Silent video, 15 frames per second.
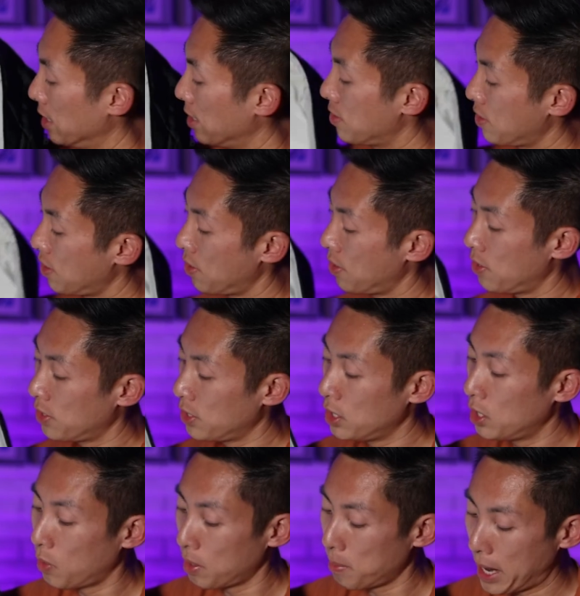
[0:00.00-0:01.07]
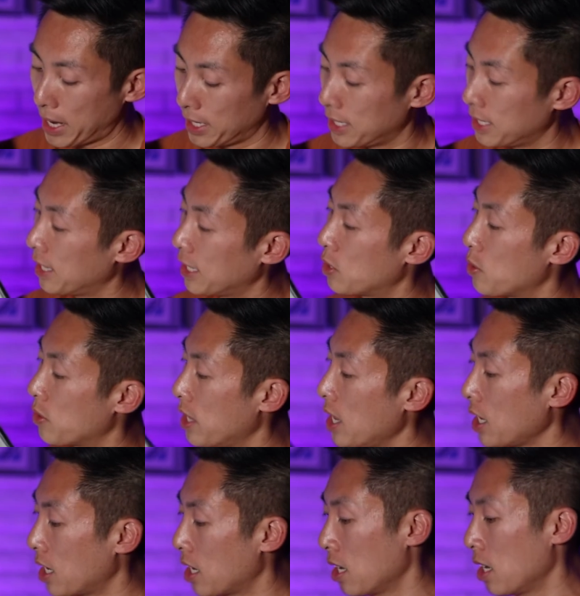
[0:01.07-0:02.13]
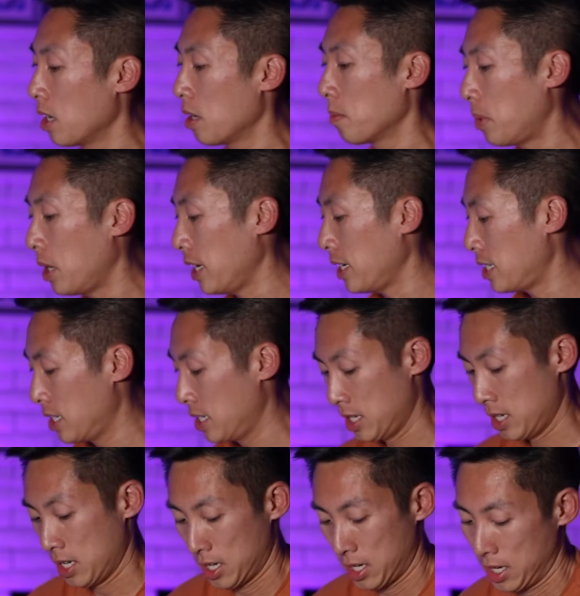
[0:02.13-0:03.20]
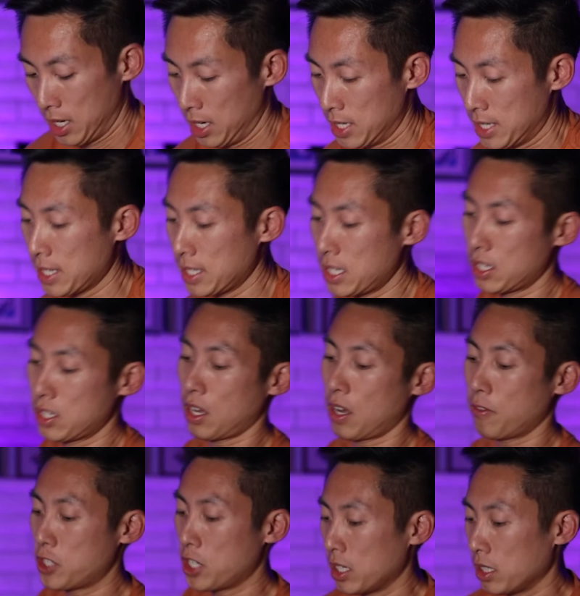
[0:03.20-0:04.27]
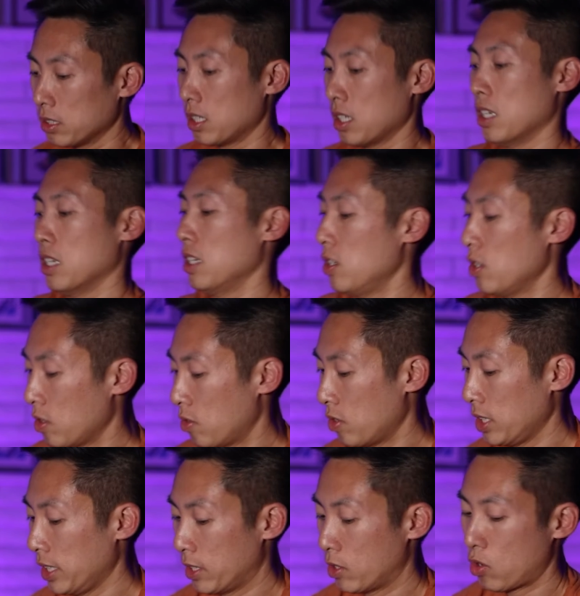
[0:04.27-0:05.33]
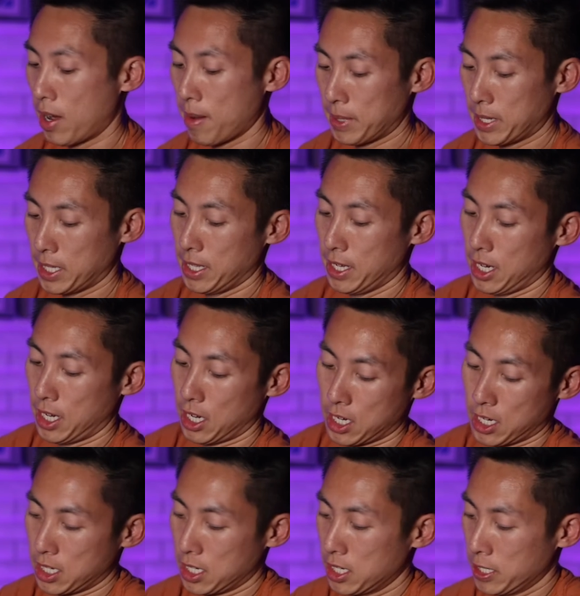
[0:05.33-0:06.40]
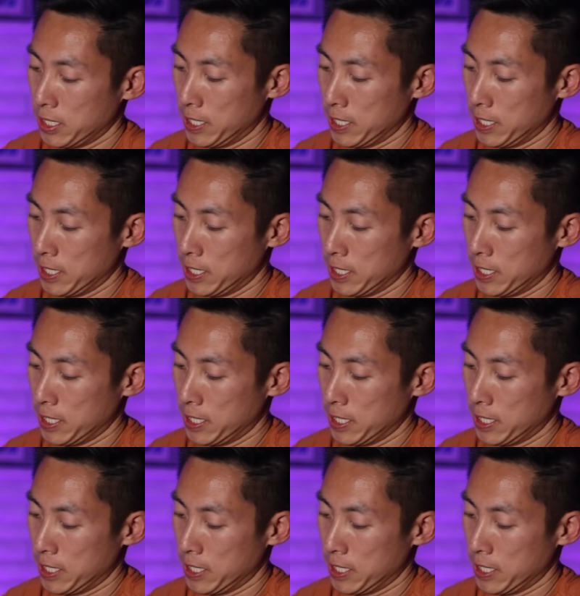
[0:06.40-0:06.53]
so you don't want to pack anything too thick, but since it's soft shelled, you could really cram it in there.